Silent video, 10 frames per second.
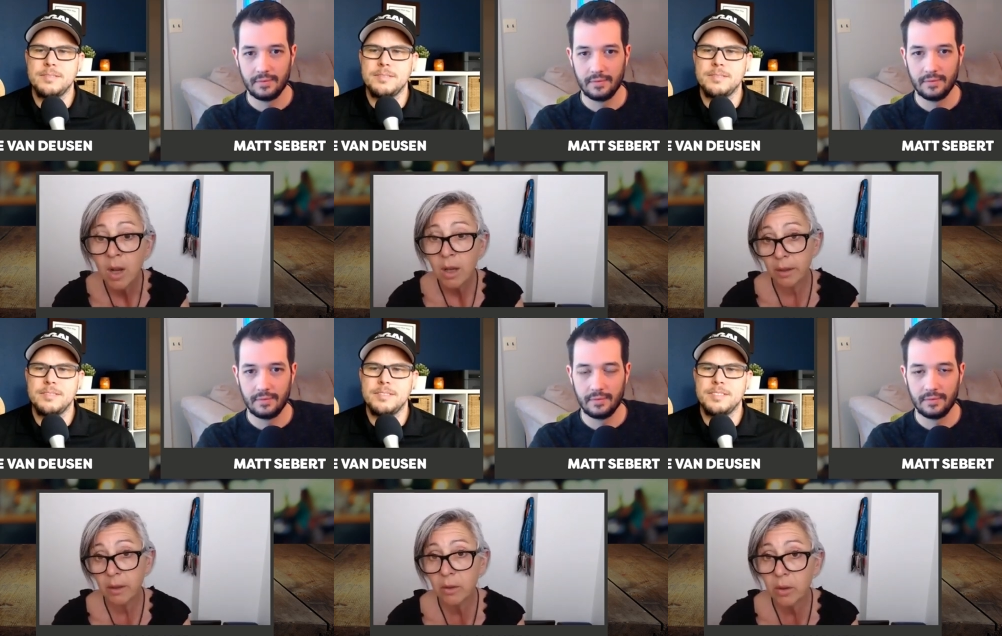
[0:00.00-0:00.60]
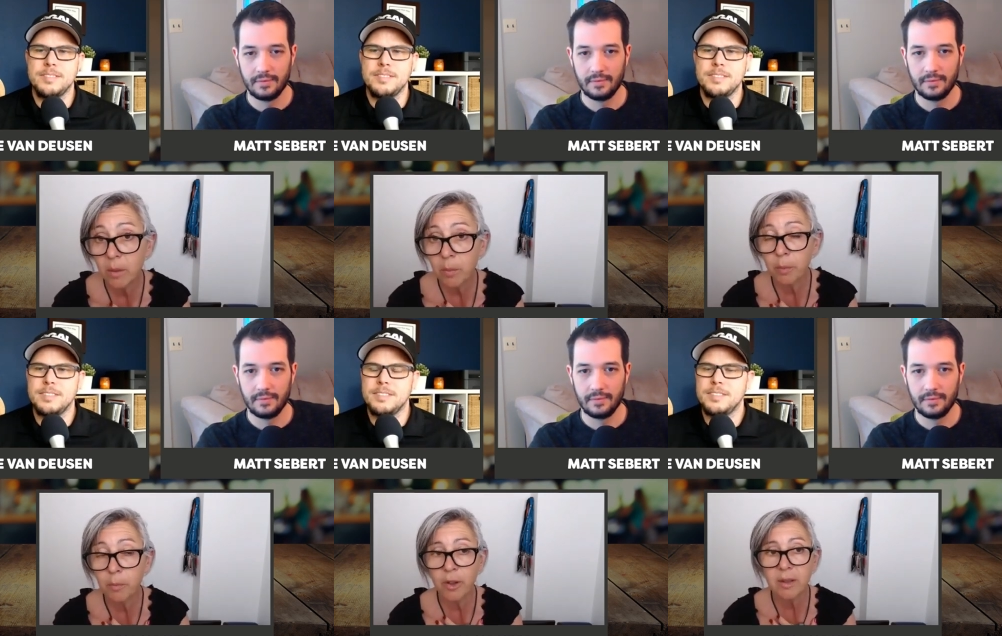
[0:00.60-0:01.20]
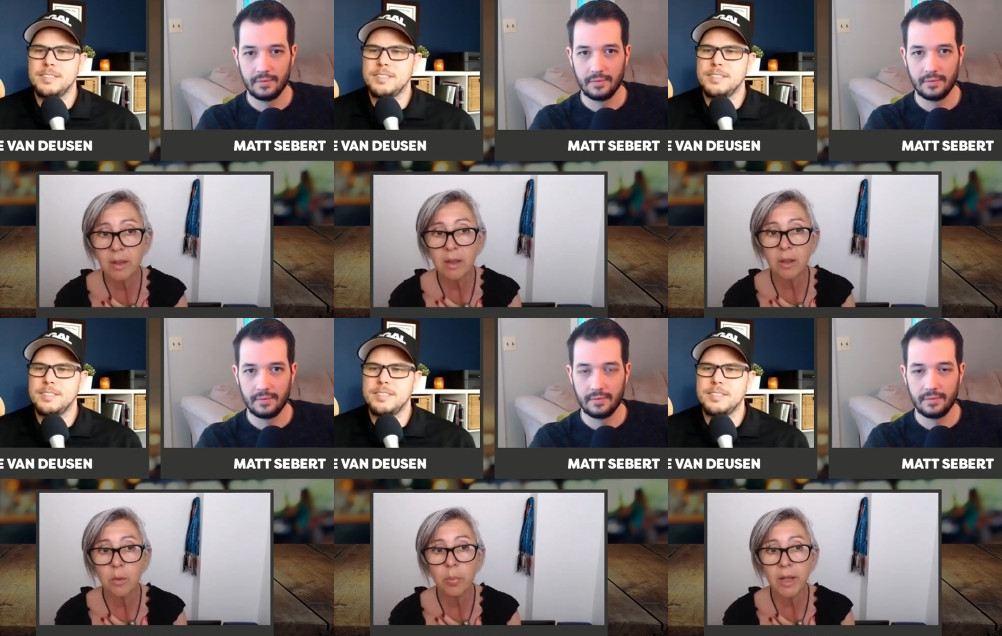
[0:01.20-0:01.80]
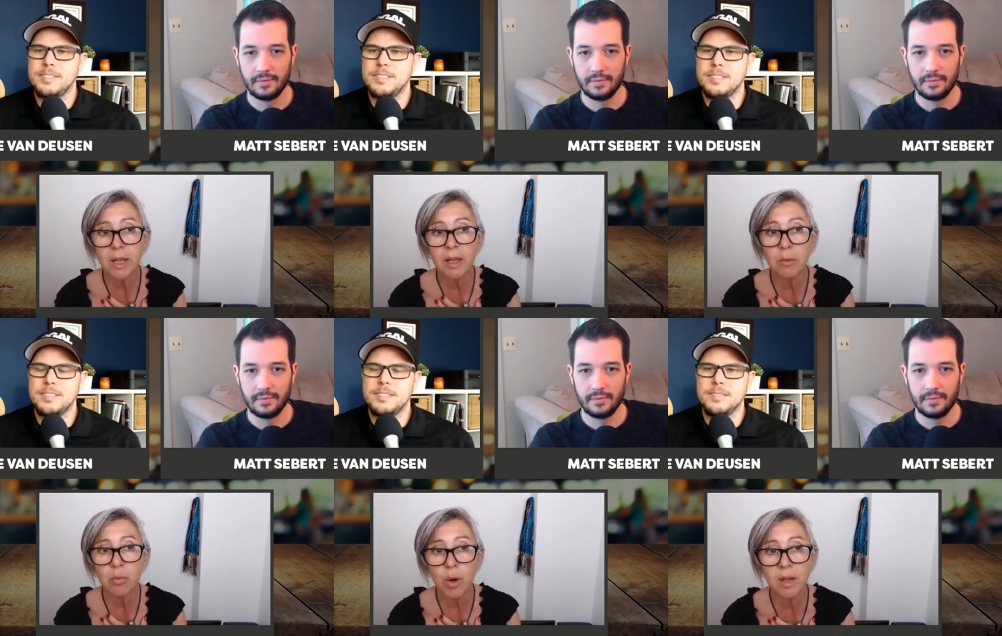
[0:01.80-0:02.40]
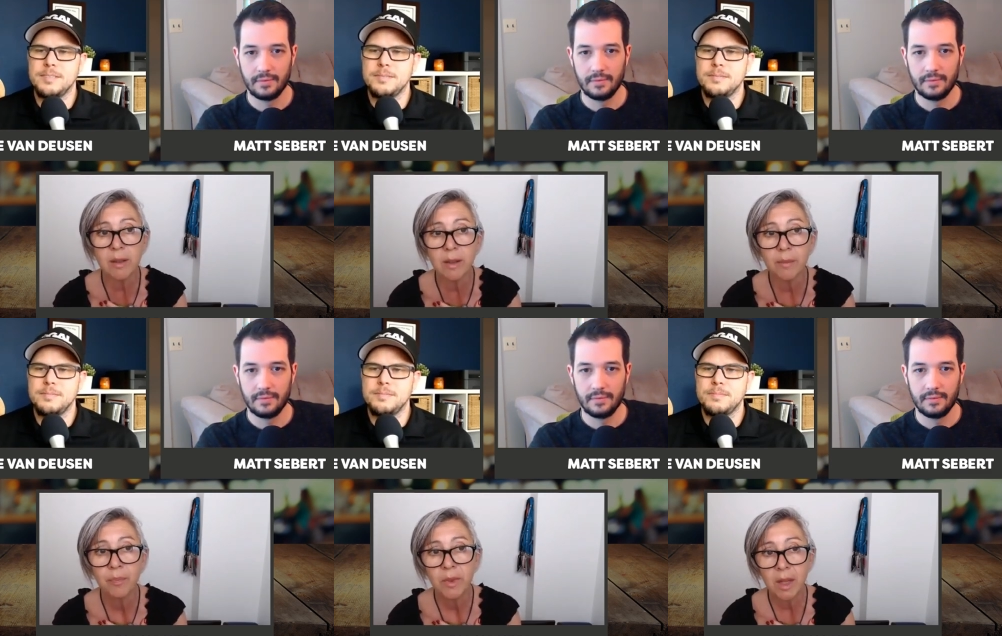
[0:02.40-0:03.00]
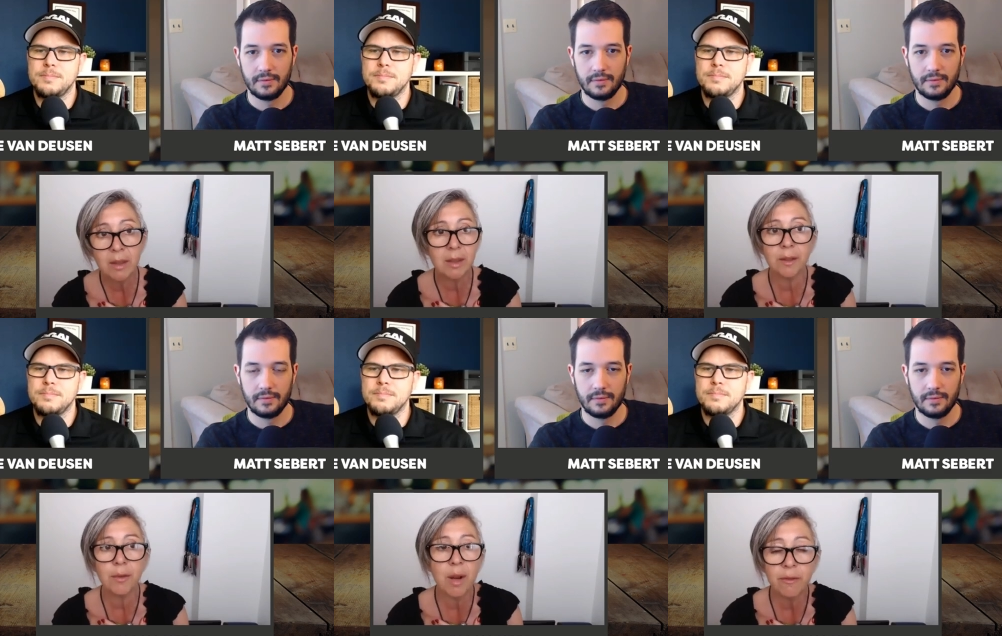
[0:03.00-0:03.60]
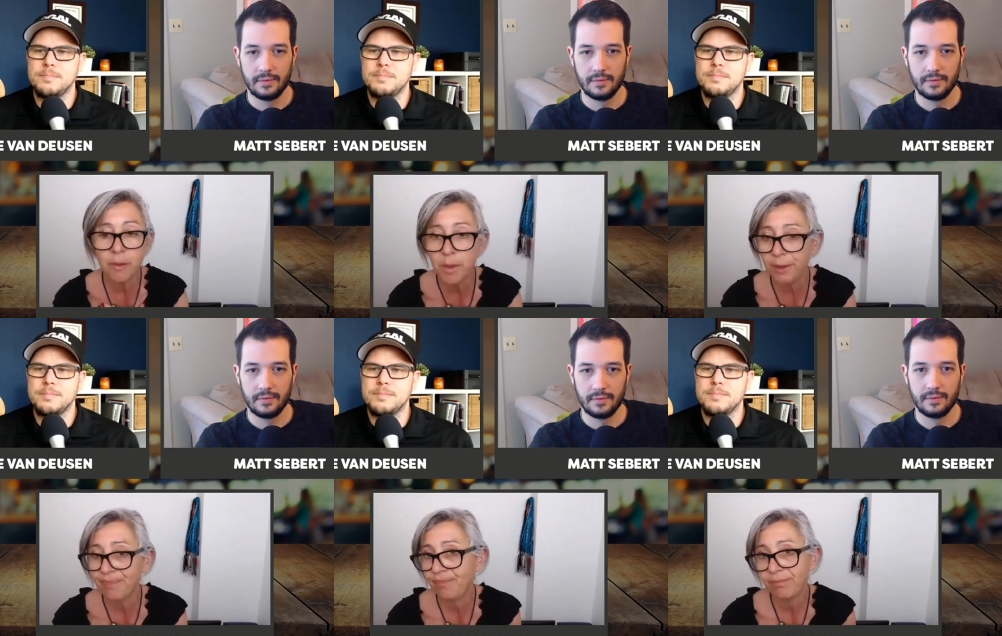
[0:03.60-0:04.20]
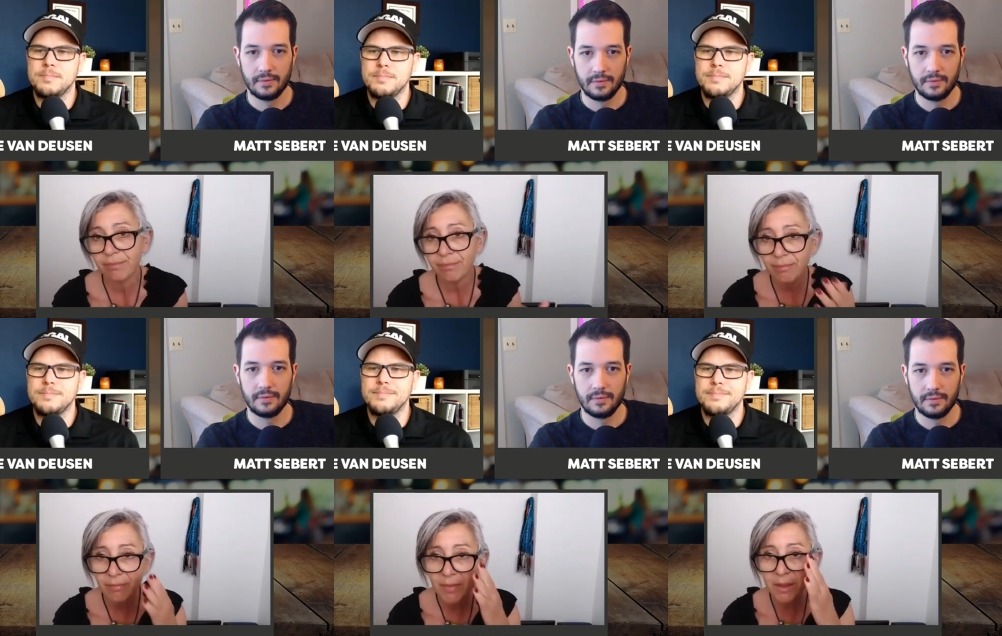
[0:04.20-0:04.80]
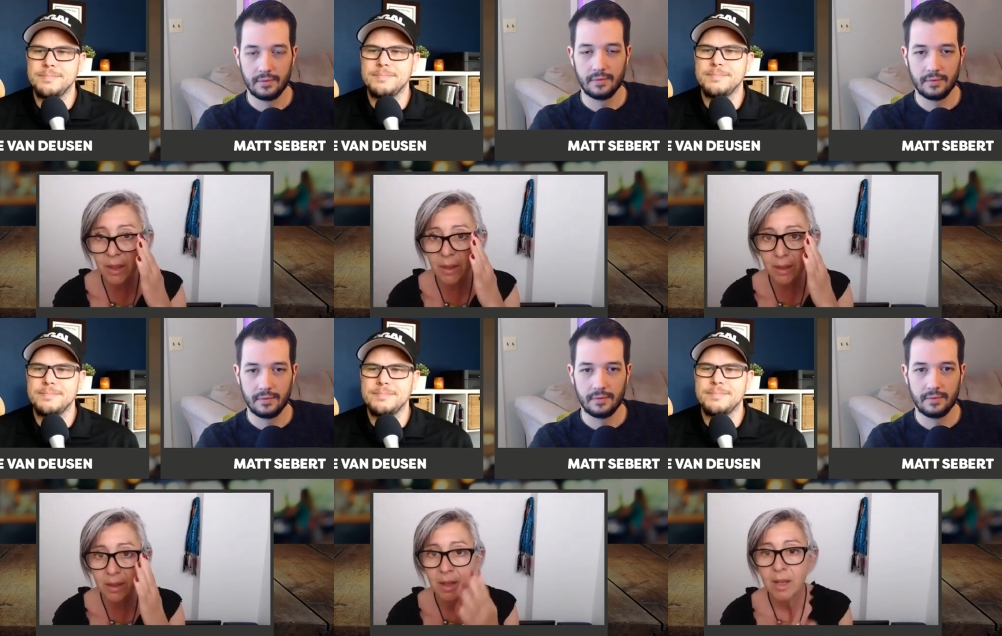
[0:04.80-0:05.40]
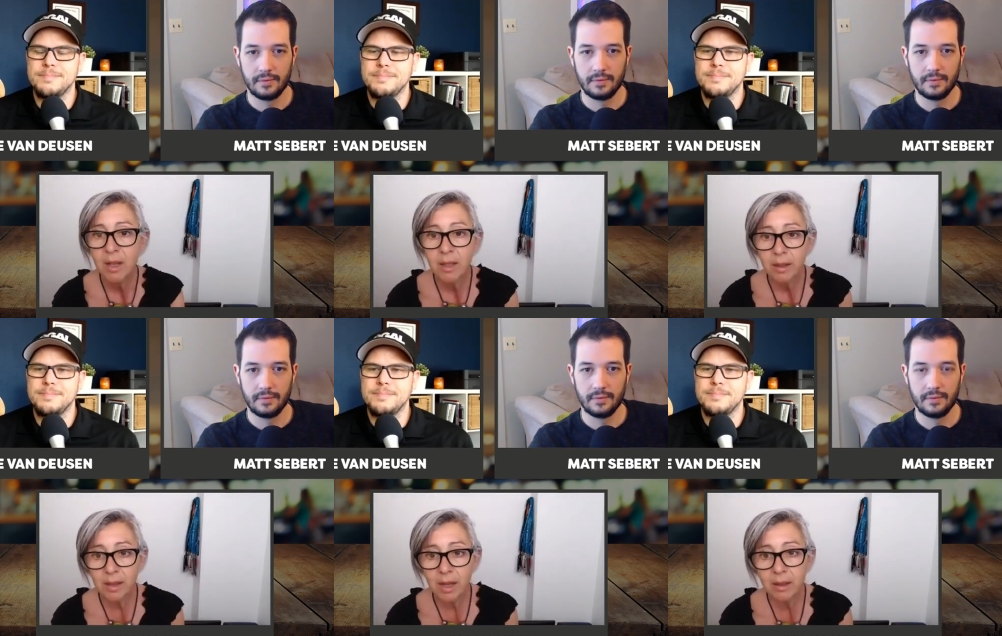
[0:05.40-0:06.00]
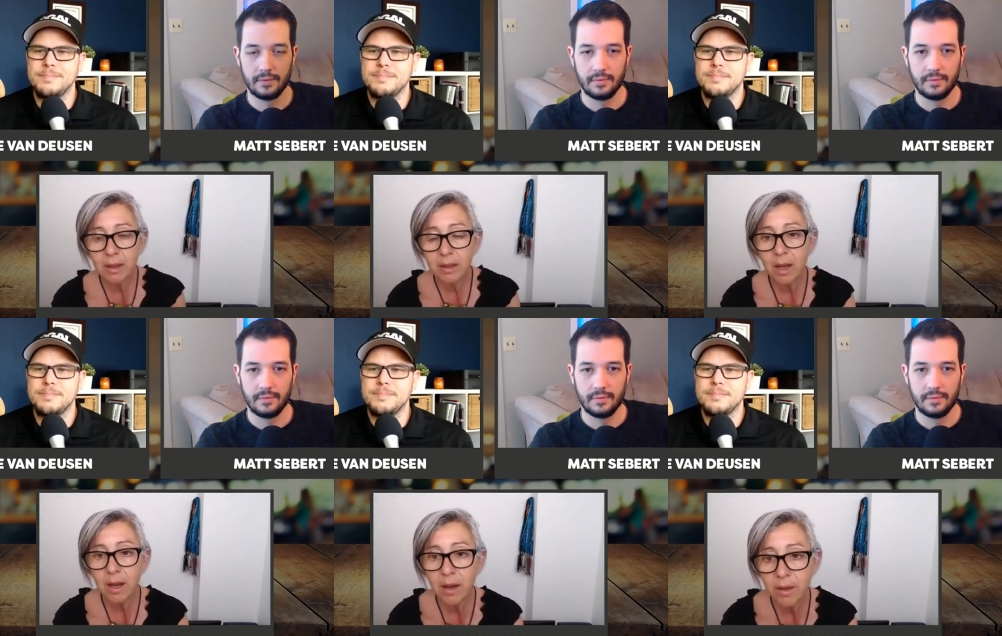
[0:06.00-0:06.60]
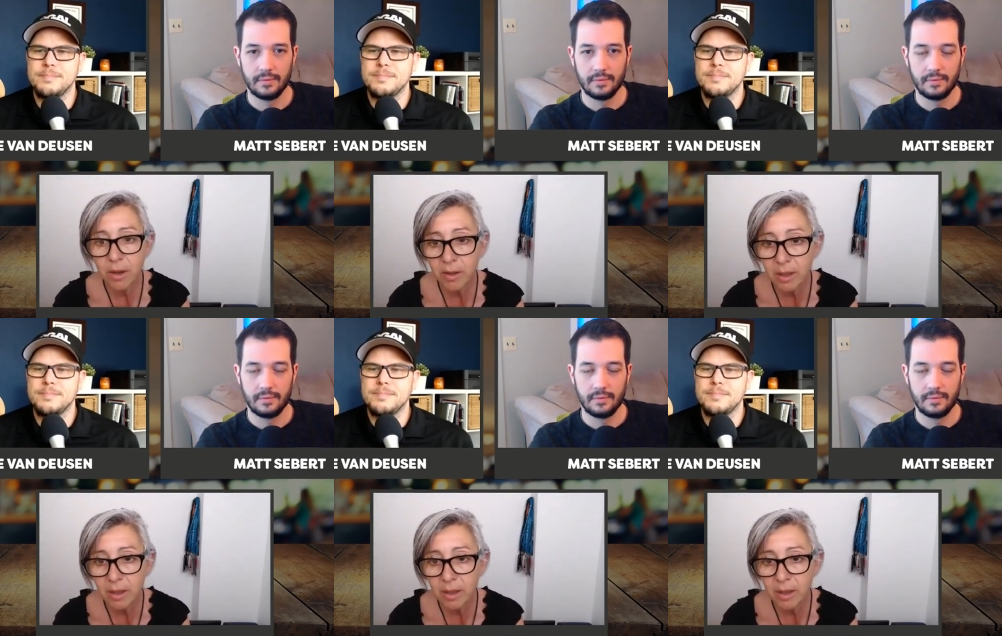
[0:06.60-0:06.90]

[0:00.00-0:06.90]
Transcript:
Speaker 1: Like, the, for instance, they completely ruined Instagram for me, since since uh, there is an